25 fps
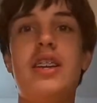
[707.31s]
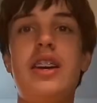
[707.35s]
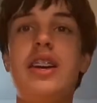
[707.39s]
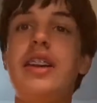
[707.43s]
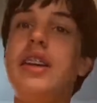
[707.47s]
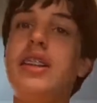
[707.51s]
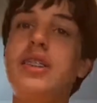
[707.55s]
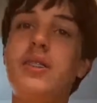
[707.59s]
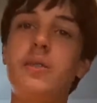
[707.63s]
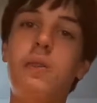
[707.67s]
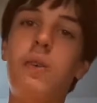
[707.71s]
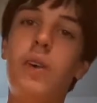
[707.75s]
and
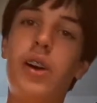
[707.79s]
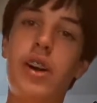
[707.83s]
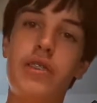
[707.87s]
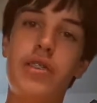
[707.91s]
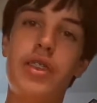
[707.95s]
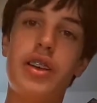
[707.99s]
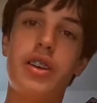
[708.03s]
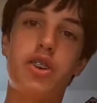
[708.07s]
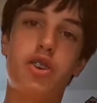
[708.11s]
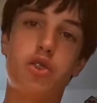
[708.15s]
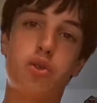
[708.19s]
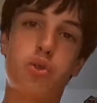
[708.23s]
it's one of
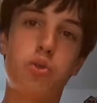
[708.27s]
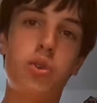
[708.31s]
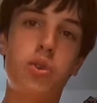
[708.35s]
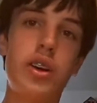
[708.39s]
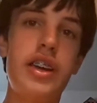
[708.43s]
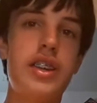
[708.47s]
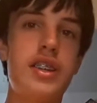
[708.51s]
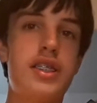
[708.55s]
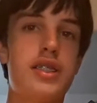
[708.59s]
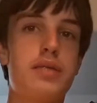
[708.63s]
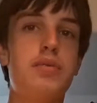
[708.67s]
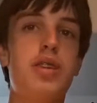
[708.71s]
the
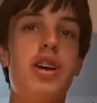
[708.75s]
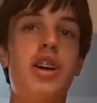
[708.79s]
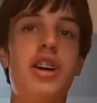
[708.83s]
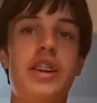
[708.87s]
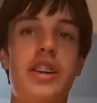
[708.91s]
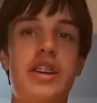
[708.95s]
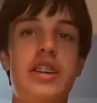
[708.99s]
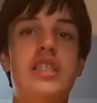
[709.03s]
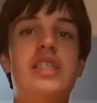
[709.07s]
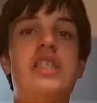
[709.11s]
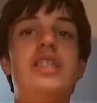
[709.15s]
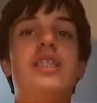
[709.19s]
greatest
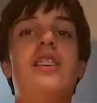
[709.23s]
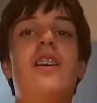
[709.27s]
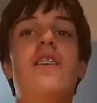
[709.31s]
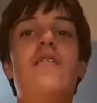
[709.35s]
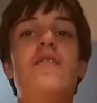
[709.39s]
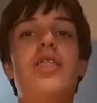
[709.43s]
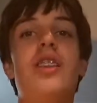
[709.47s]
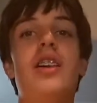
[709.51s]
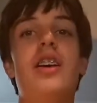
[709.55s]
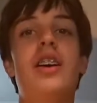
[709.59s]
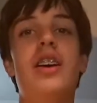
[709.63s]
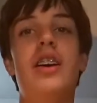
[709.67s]
melodies
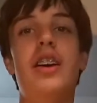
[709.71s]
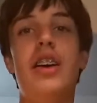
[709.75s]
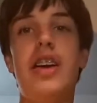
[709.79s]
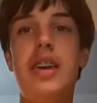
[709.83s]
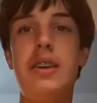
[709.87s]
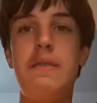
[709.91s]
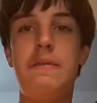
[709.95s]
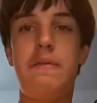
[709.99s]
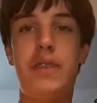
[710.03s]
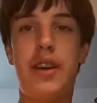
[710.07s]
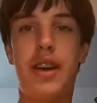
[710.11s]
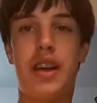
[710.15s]

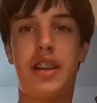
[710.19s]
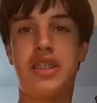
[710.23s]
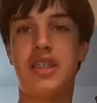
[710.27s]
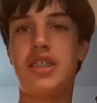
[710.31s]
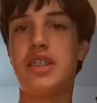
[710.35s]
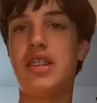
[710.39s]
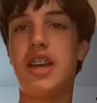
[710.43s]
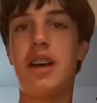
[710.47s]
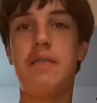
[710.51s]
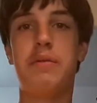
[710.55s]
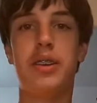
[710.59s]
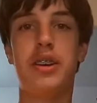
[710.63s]
Aphex
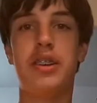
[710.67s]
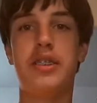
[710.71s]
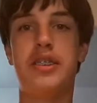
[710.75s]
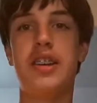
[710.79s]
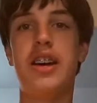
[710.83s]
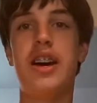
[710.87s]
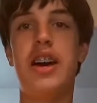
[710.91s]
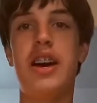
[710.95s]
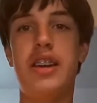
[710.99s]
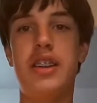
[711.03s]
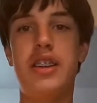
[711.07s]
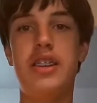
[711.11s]
has ever
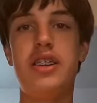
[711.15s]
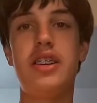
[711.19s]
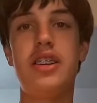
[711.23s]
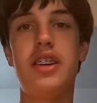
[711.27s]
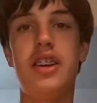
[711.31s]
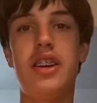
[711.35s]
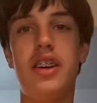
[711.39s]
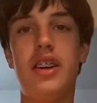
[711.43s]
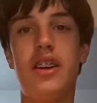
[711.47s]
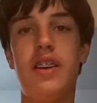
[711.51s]
done.